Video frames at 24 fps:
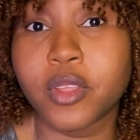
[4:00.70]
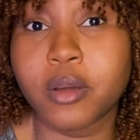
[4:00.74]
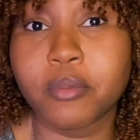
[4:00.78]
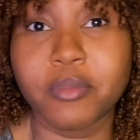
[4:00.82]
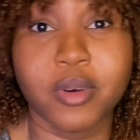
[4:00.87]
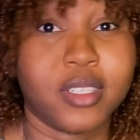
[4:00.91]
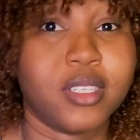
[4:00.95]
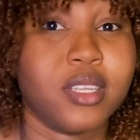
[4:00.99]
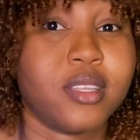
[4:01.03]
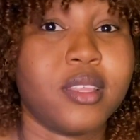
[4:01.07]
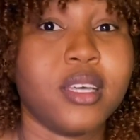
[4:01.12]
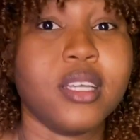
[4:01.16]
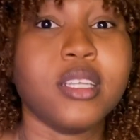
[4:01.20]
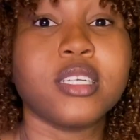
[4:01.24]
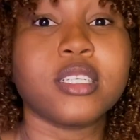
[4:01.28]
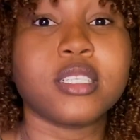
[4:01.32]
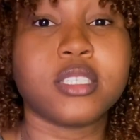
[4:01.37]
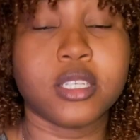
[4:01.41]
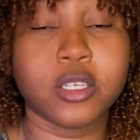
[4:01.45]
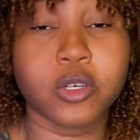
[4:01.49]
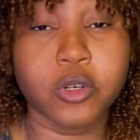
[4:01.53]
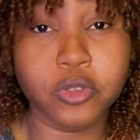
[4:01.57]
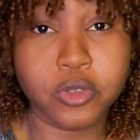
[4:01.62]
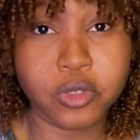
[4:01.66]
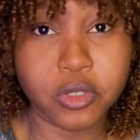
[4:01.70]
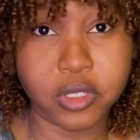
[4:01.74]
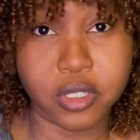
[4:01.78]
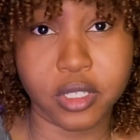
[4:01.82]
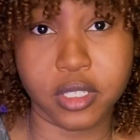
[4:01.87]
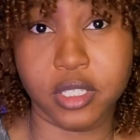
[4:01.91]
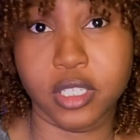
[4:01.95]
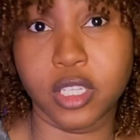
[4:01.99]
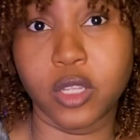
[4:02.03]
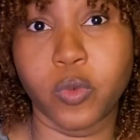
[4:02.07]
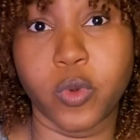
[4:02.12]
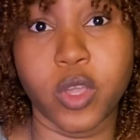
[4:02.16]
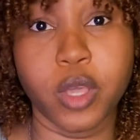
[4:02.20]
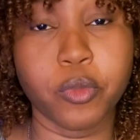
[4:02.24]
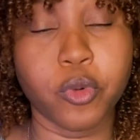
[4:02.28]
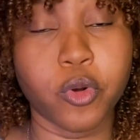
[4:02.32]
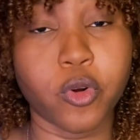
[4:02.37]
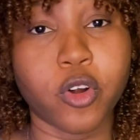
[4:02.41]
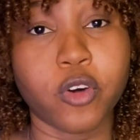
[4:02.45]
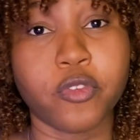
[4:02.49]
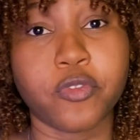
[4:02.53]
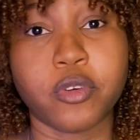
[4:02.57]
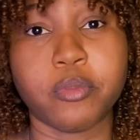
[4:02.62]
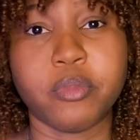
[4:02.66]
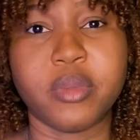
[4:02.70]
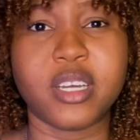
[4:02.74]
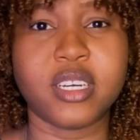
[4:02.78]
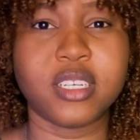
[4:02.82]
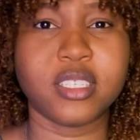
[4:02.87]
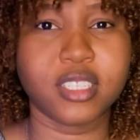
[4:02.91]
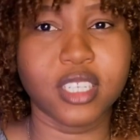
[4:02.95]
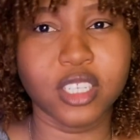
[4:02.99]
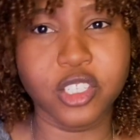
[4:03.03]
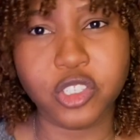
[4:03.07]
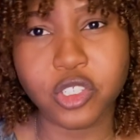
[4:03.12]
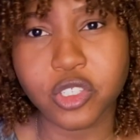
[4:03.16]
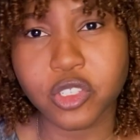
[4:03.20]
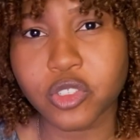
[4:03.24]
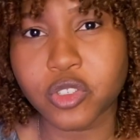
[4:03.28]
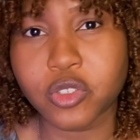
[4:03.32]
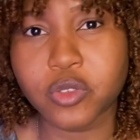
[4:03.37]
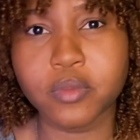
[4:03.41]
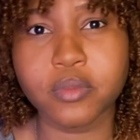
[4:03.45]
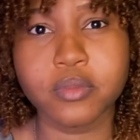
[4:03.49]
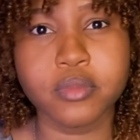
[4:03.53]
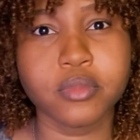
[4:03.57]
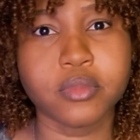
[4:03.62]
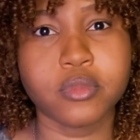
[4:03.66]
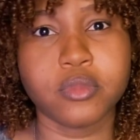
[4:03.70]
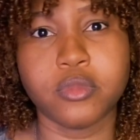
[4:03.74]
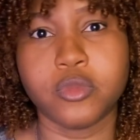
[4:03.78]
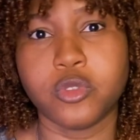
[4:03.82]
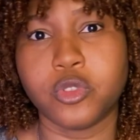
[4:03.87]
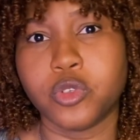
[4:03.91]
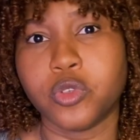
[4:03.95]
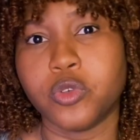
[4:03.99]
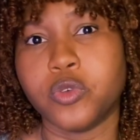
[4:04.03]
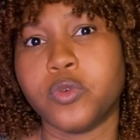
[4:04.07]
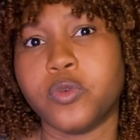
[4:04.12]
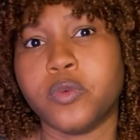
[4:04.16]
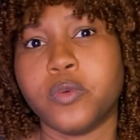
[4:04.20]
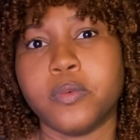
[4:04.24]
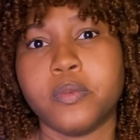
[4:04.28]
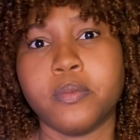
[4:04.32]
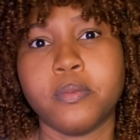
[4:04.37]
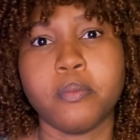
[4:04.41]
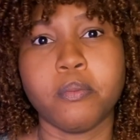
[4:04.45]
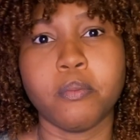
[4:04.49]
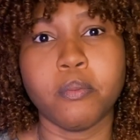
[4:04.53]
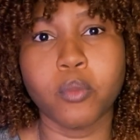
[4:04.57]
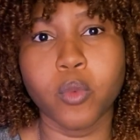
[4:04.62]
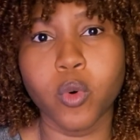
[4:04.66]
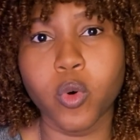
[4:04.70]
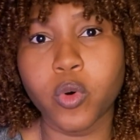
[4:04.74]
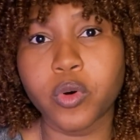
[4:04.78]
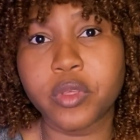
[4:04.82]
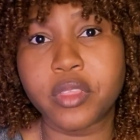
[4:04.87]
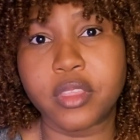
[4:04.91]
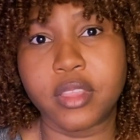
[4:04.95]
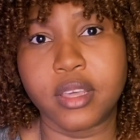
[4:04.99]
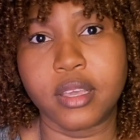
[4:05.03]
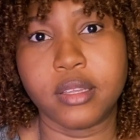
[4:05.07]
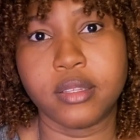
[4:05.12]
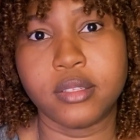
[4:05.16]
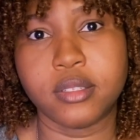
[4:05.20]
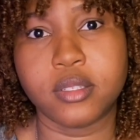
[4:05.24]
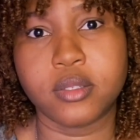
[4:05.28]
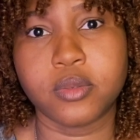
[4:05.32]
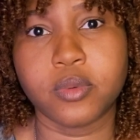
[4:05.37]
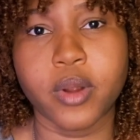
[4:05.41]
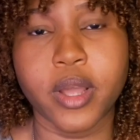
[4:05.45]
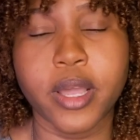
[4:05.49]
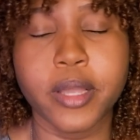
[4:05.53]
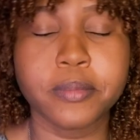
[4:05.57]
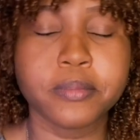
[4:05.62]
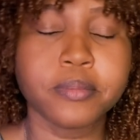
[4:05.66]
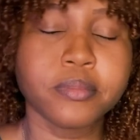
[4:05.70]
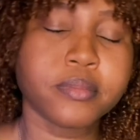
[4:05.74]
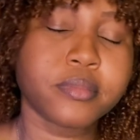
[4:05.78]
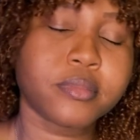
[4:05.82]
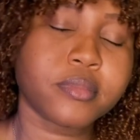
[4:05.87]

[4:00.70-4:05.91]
But the thing is, they also succeed way more often because they just do more things, right?